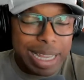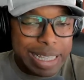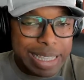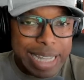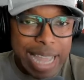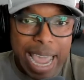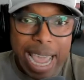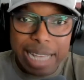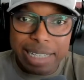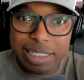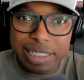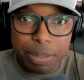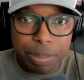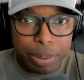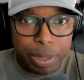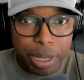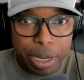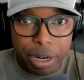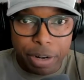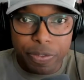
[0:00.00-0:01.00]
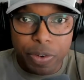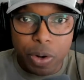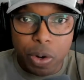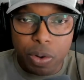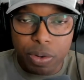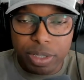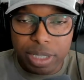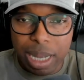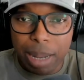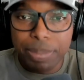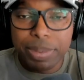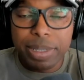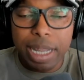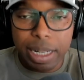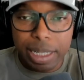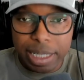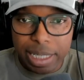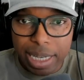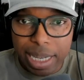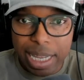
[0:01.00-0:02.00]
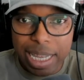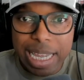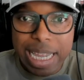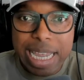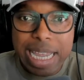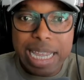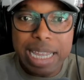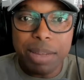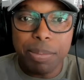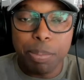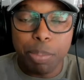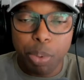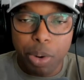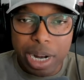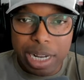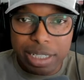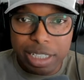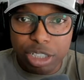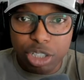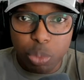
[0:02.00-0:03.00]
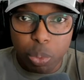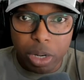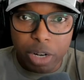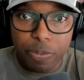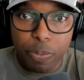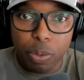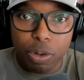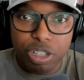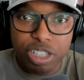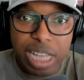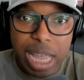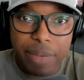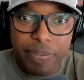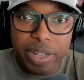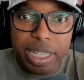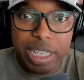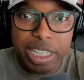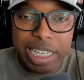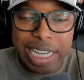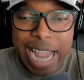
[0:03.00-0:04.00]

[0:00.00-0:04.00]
Nasty player, folks. I'm telling you, he brings it 24/7.